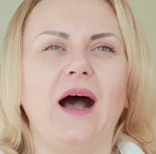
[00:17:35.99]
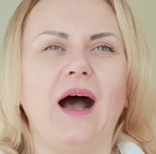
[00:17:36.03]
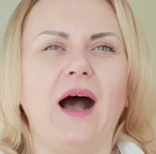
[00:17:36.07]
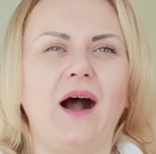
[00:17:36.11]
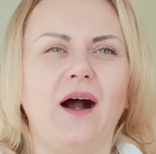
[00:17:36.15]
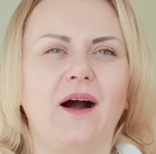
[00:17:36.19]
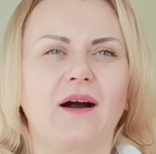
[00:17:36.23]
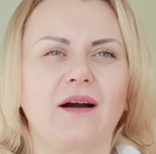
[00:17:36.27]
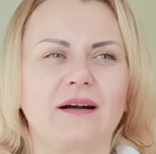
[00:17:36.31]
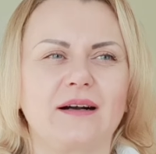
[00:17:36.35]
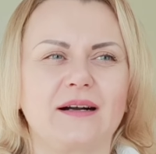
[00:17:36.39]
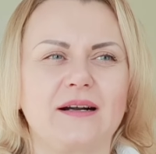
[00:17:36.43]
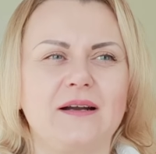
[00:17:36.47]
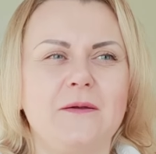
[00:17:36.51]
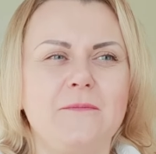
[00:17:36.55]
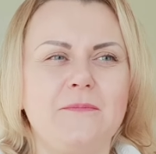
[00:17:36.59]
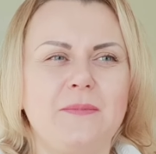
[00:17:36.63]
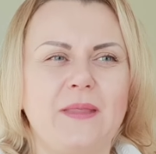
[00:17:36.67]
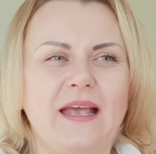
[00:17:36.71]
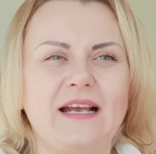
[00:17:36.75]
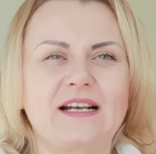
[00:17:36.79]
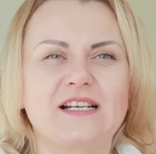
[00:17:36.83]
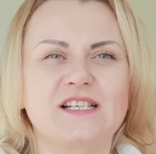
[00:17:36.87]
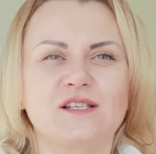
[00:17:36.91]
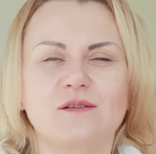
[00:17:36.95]
are
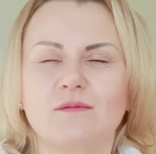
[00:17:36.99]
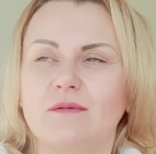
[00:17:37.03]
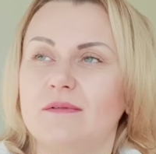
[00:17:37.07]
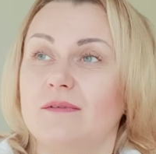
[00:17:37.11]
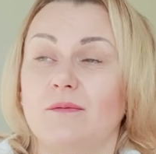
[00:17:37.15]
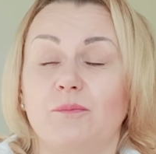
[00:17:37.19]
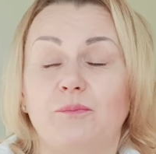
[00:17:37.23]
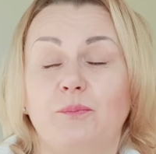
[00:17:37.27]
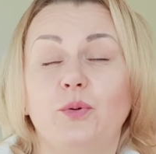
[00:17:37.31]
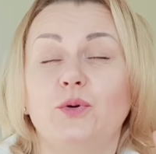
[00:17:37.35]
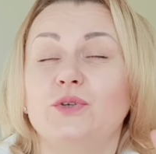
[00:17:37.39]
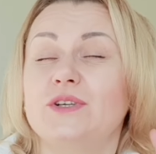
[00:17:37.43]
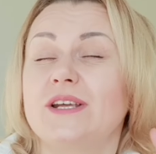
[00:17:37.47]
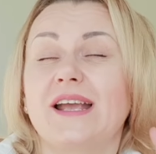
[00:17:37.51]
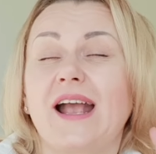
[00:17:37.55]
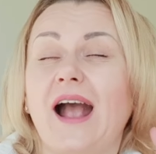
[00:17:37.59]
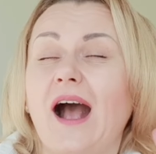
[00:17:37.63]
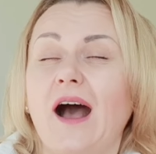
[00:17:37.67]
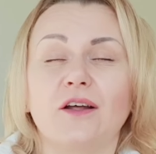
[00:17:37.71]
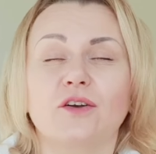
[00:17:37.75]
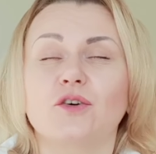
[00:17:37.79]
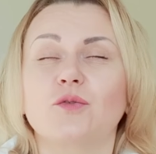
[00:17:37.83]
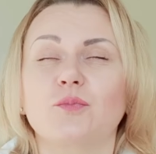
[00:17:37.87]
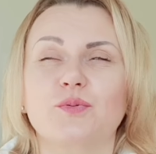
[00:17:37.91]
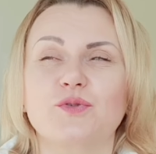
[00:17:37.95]
putting
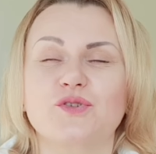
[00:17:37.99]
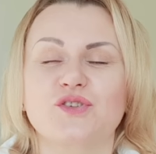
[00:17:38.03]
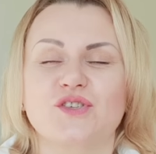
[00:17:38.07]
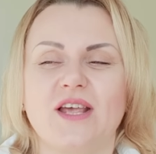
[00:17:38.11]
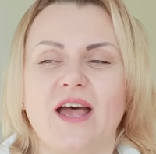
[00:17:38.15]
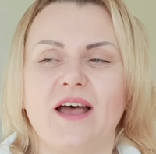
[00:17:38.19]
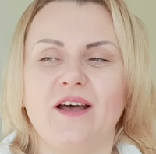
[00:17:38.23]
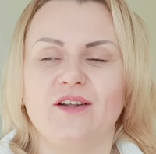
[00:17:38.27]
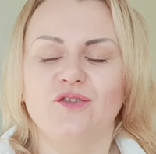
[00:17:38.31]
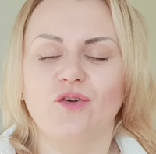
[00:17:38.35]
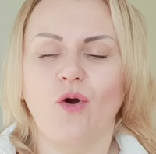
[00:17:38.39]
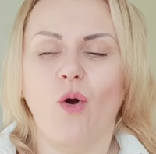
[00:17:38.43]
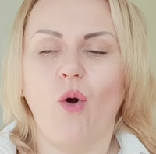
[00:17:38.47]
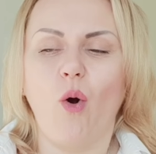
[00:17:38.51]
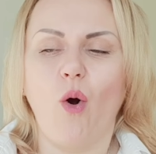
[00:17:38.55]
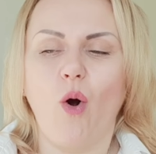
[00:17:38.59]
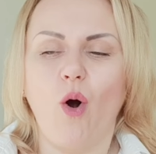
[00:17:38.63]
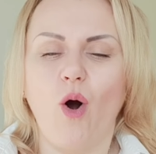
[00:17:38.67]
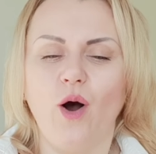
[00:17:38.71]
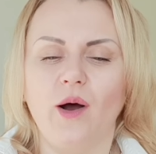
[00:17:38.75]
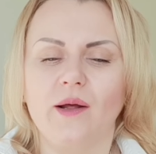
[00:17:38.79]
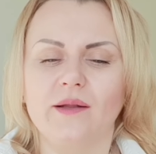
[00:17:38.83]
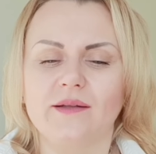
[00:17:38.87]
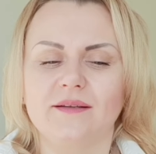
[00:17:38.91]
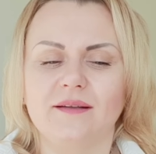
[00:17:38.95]
100%
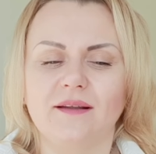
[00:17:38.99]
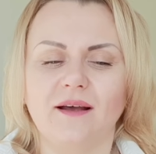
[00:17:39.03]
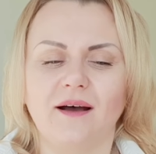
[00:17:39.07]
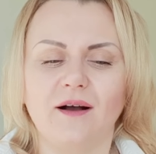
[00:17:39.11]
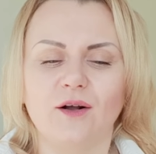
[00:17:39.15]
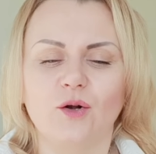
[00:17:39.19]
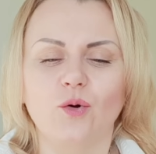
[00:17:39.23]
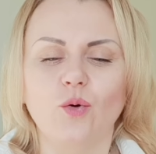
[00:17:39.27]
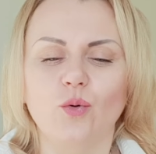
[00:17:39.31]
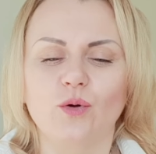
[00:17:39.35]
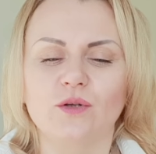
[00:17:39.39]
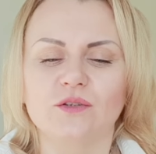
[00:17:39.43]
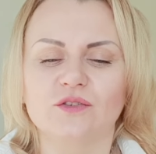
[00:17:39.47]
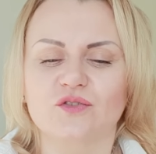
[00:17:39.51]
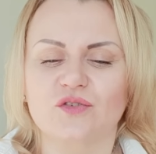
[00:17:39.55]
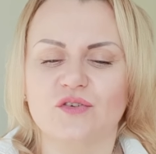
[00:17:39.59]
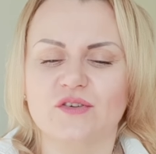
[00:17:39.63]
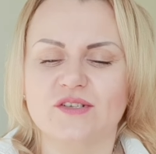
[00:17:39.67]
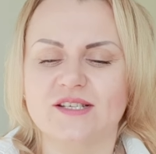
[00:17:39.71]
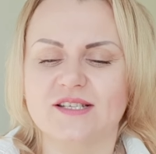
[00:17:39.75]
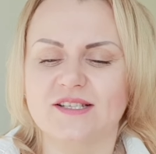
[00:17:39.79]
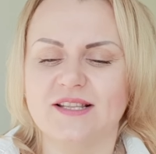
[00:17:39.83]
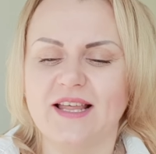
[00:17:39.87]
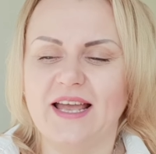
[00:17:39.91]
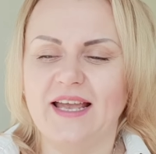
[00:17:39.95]
on Google
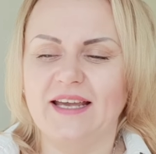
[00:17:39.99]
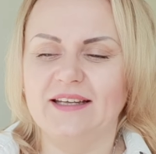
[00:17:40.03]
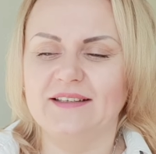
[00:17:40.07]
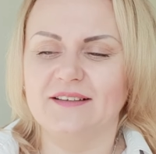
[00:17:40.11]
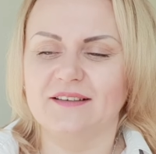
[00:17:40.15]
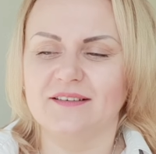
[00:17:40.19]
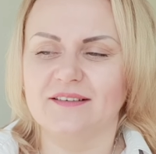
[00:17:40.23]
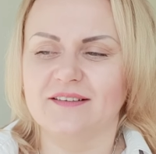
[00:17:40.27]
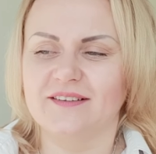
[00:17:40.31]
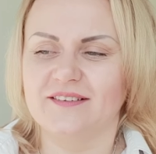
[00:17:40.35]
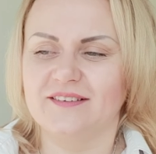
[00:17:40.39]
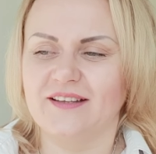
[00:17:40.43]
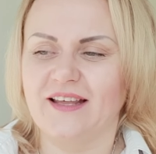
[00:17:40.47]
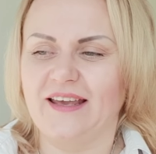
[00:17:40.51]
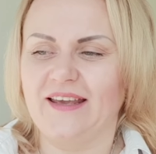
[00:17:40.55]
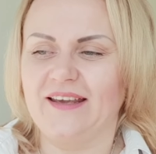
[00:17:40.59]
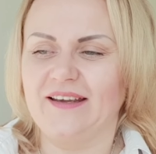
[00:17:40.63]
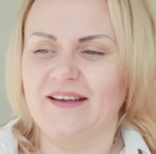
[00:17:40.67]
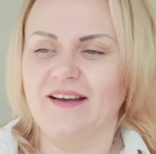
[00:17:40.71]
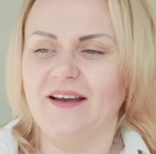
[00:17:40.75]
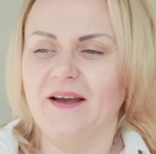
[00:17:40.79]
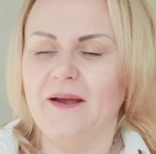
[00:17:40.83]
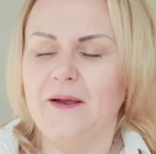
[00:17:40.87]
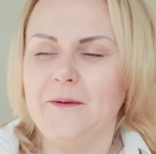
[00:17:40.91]
Translate thing